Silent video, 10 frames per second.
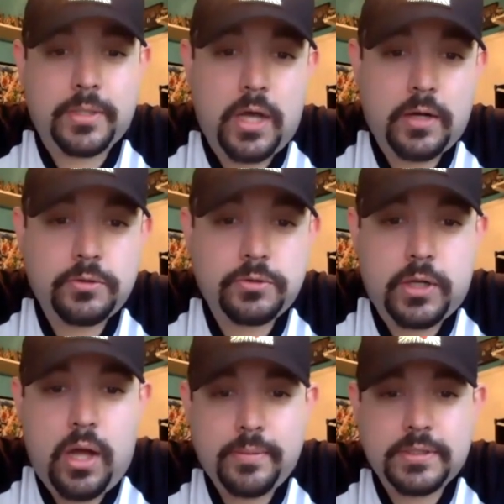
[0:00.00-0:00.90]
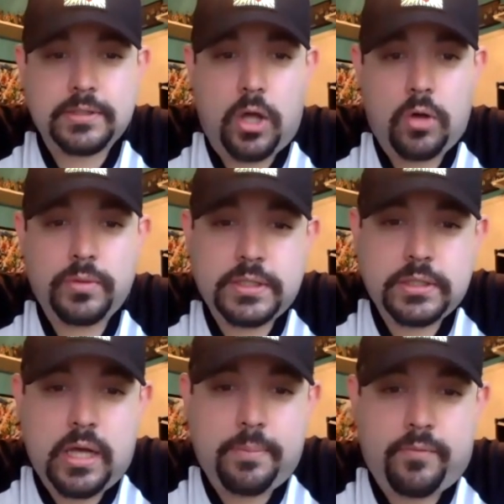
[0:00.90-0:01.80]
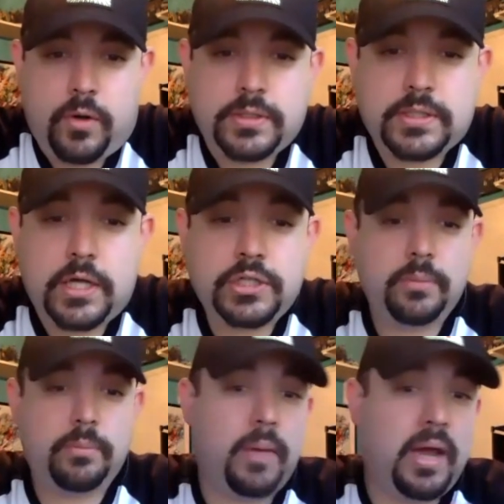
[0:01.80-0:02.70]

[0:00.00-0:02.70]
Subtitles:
Talkers, where comics is always the top of our discussion.